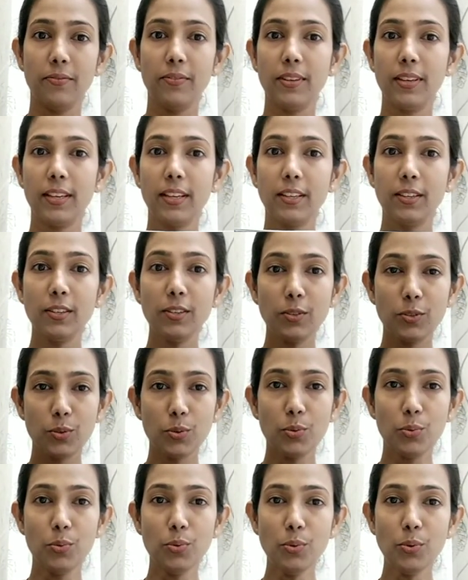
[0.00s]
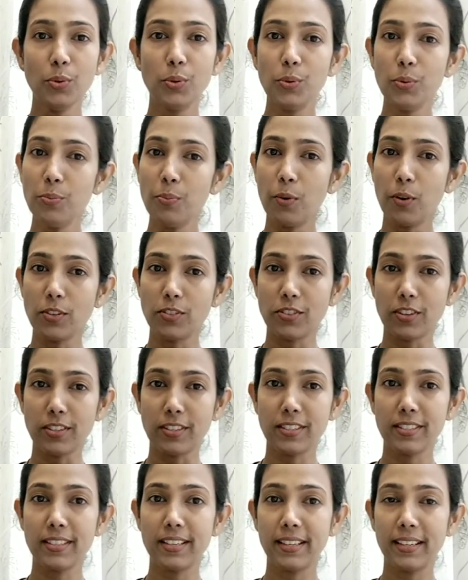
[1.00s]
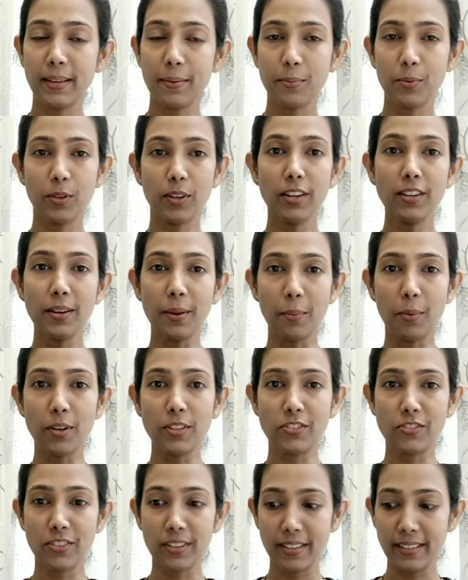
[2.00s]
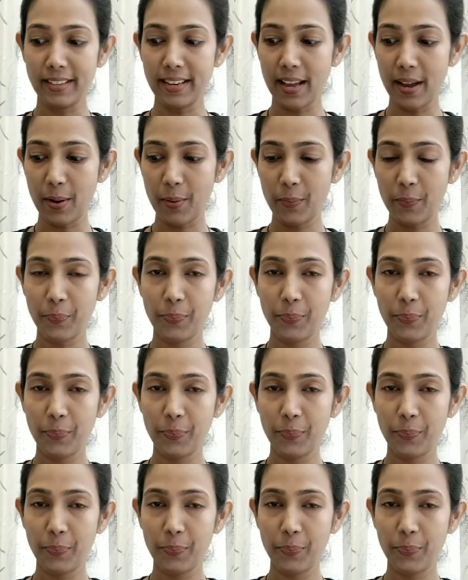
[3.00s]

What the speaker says: we can do two more stretches that I'm gonna demonstrate now.